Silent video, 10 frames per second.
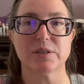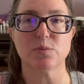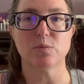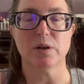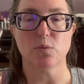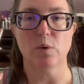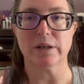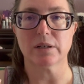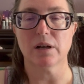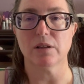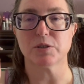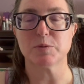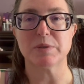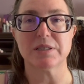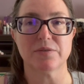is one color
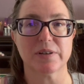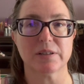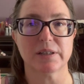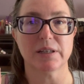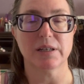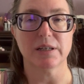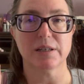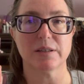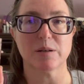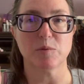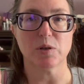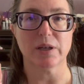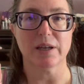specifically that I'm looking